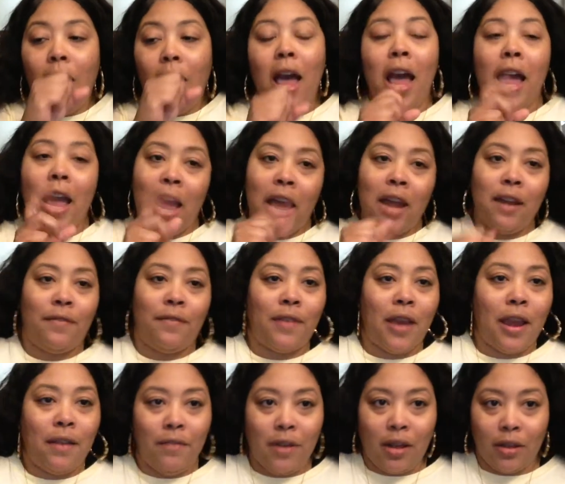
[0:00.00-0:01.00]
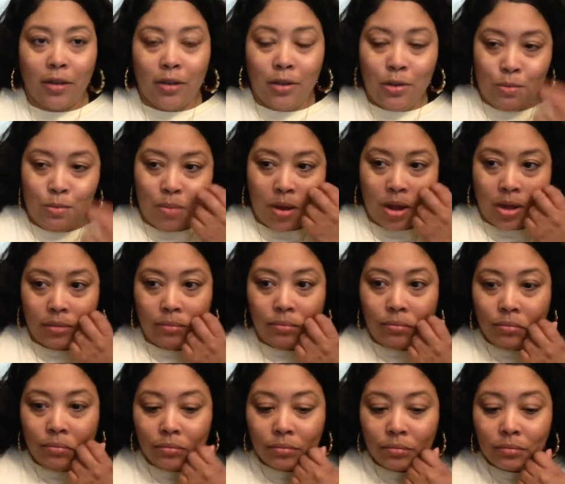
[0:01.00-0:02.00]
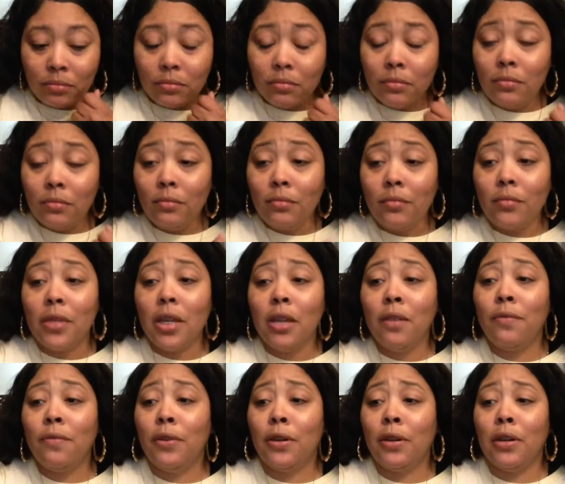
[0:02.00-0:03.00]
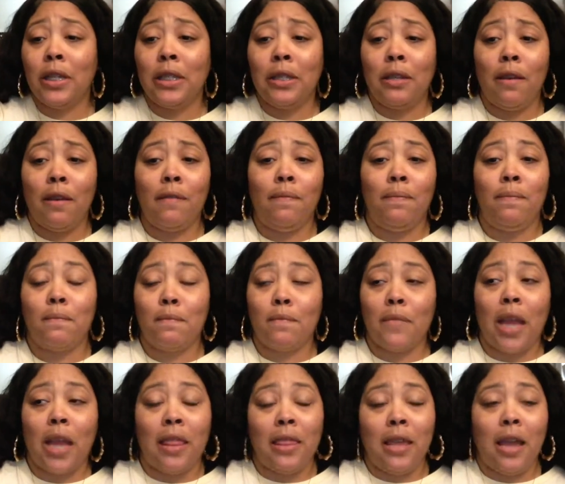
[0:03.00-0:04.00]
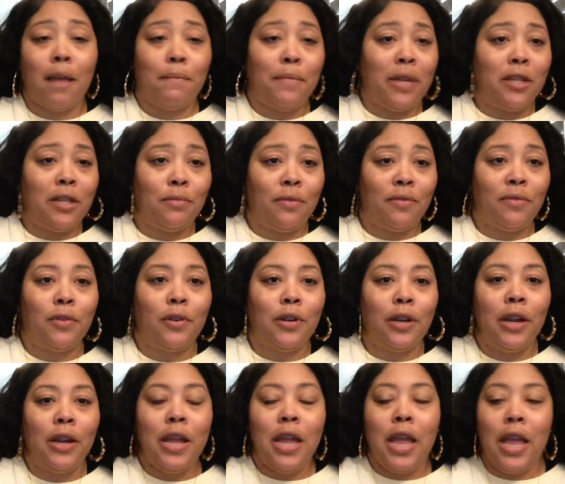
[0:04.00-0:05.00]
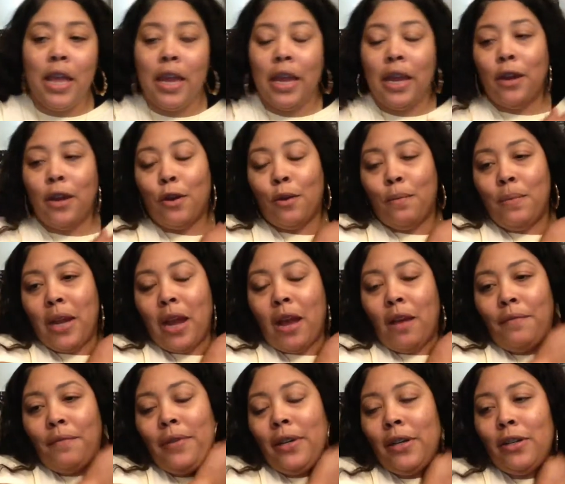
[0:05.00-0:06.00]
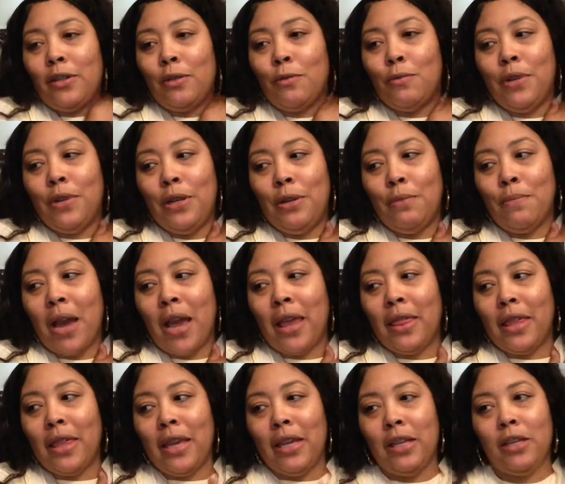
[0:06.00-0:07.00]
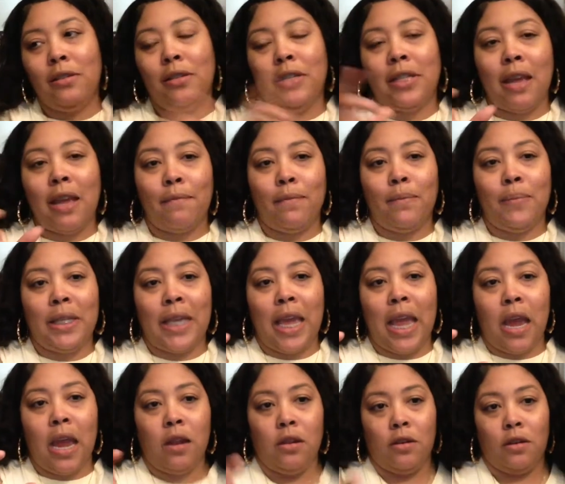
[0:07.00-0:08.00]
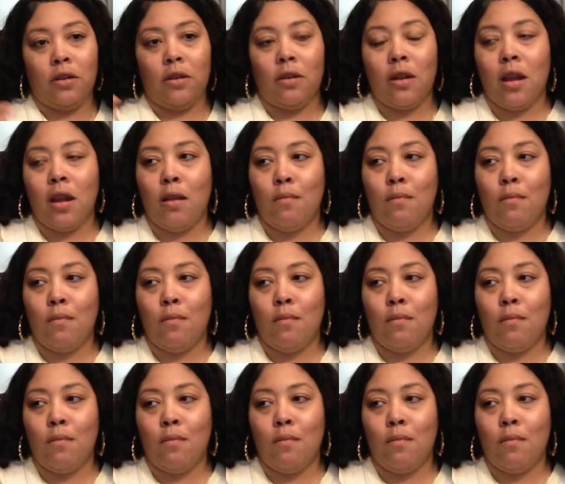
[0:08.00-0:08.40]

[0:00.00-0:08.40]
I had a $5 coupon for, because I think I mentioned before, in Urban Outfitters, when you buy things, you just have them scan your